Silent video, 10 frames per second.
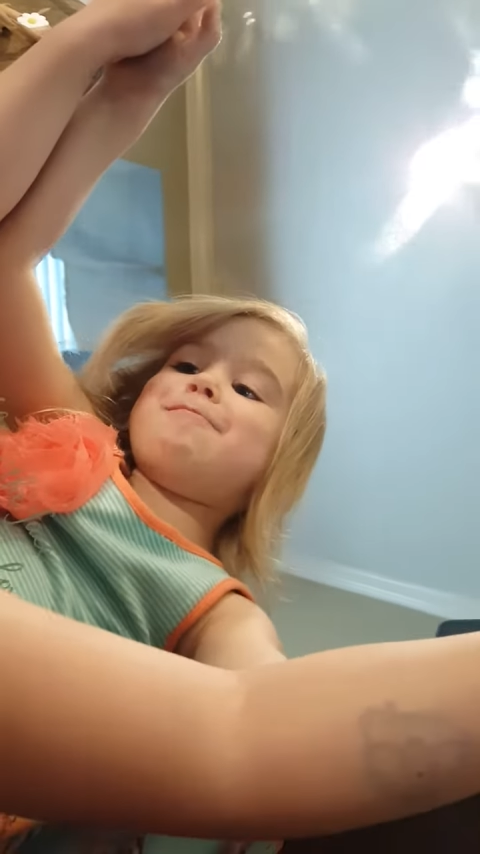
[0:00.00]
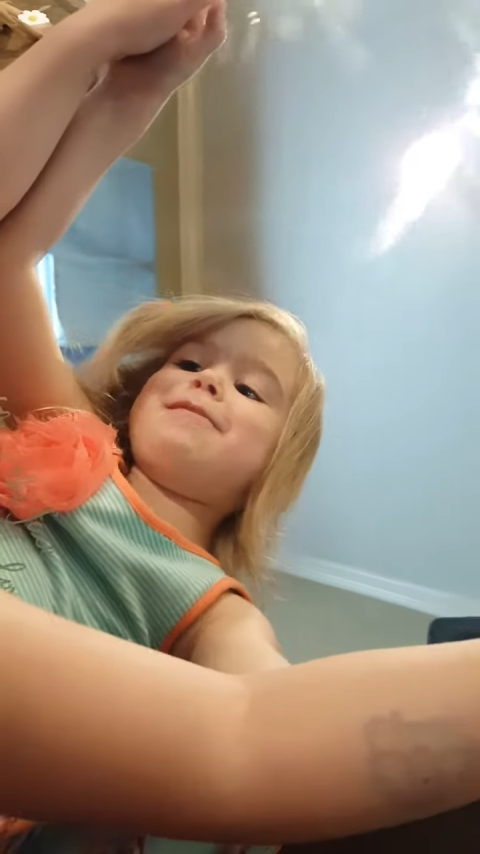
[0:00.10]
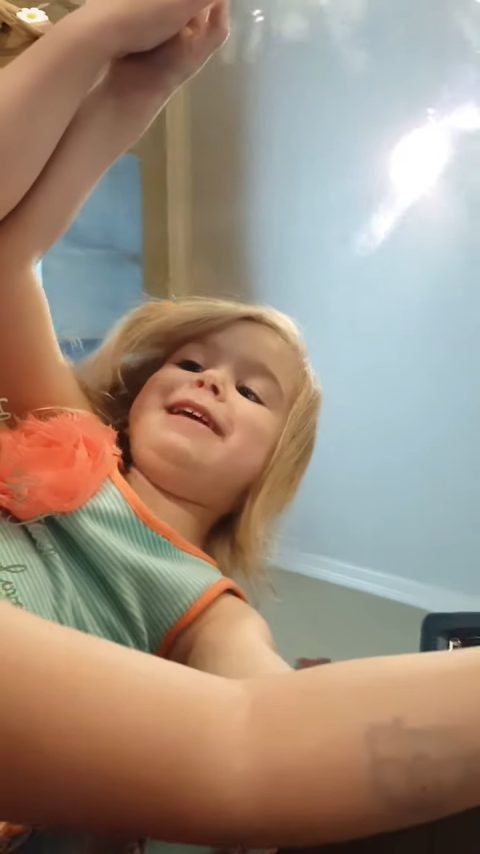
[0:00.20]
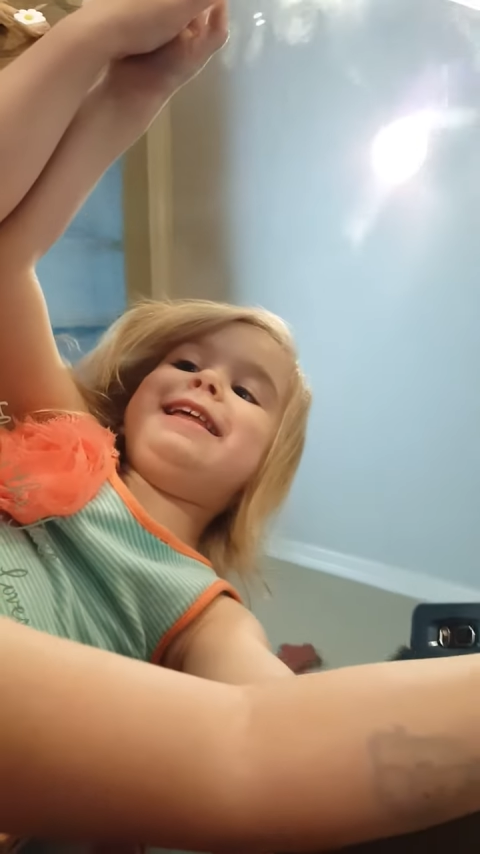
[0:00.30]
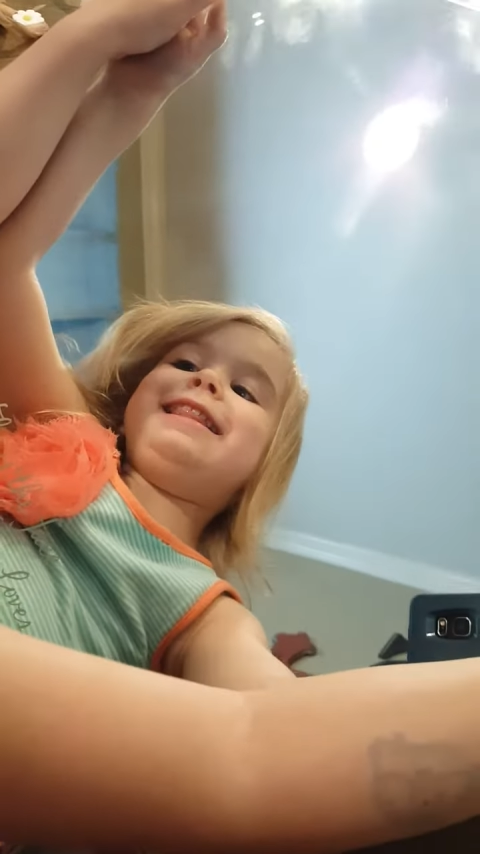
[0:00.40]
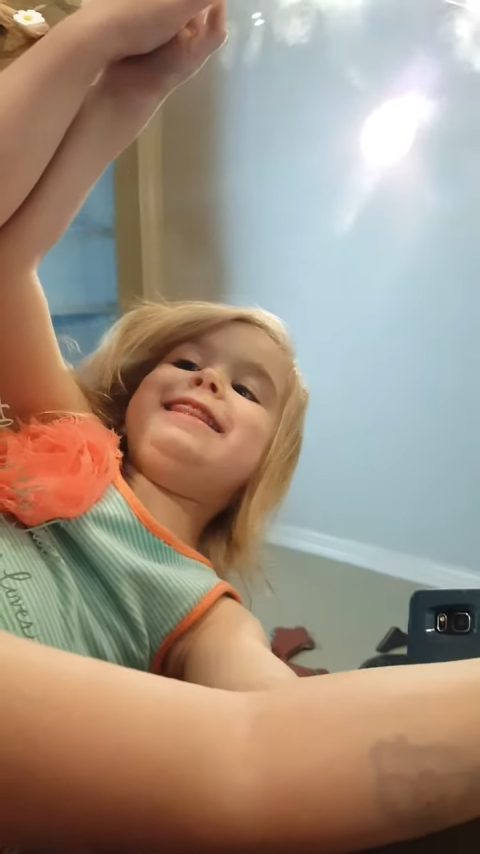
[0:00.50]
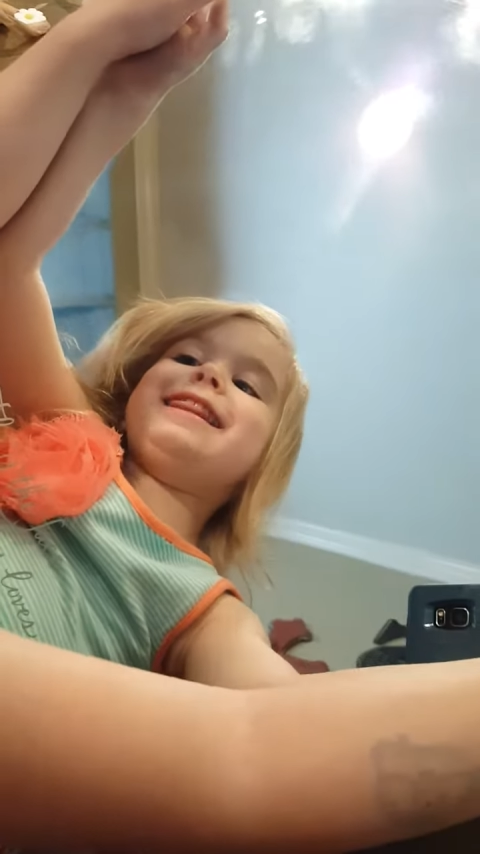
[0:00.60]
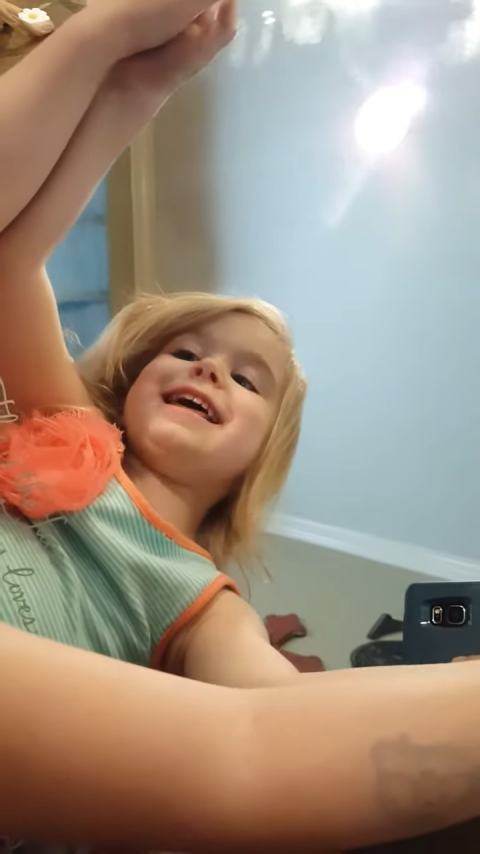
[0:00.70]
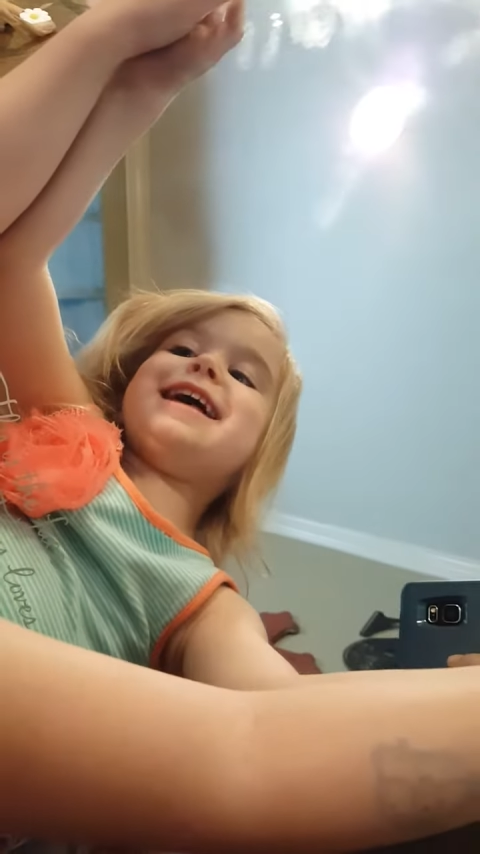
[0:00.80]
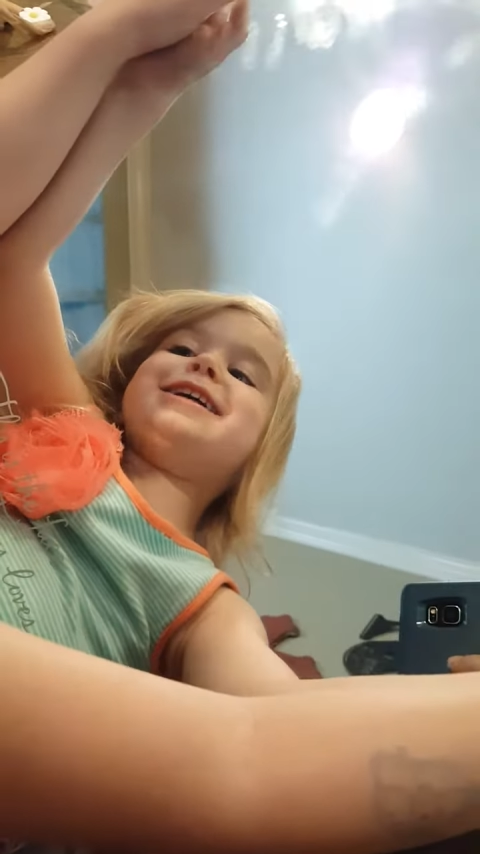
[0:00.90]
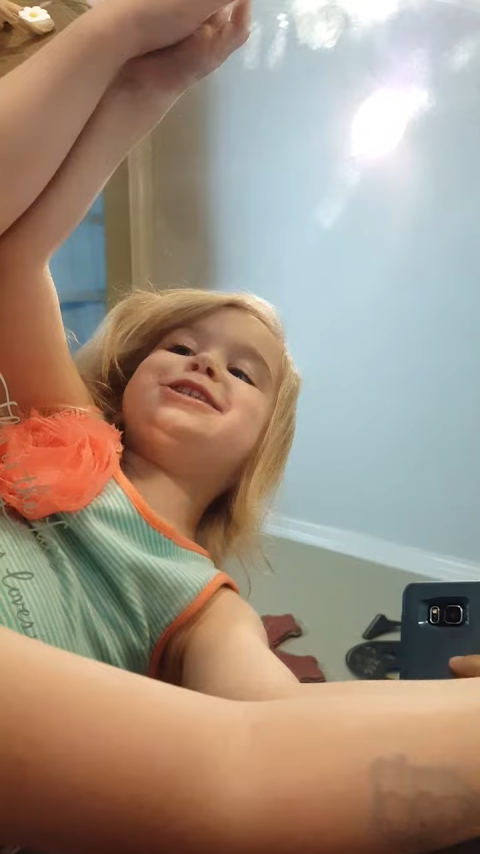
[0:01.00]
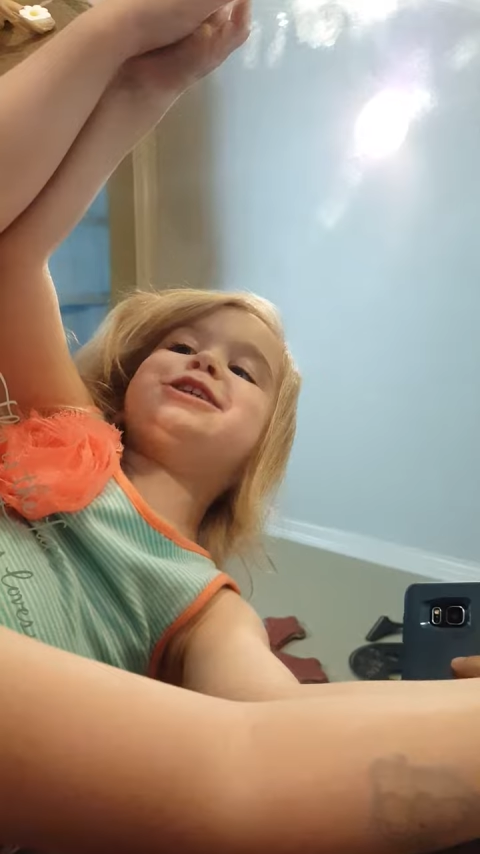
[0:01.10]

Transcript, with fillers: me. Yes,